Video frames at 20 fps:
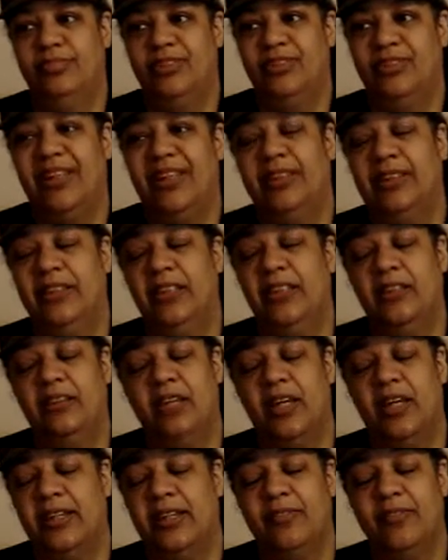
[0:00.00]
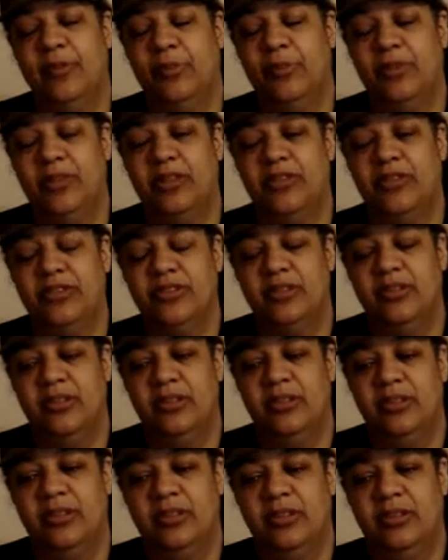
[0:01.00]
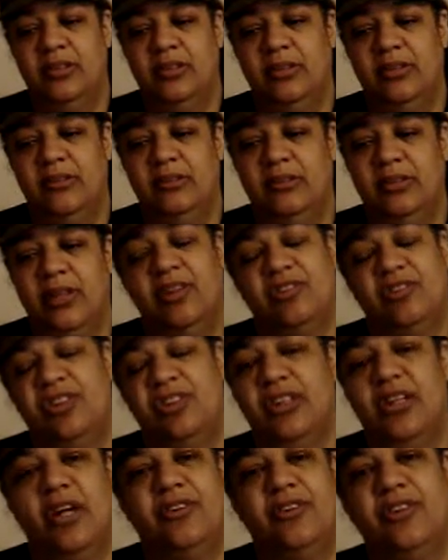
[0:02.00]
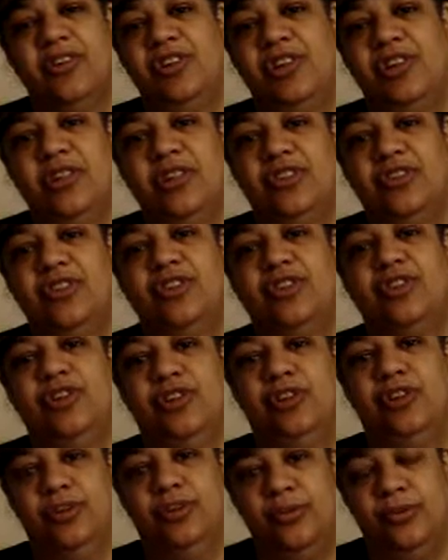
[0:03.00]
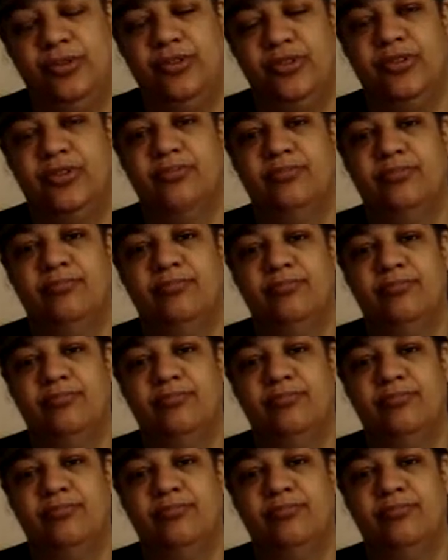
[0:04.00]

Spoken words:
sadly unlike everyone else, actually got the chance to choose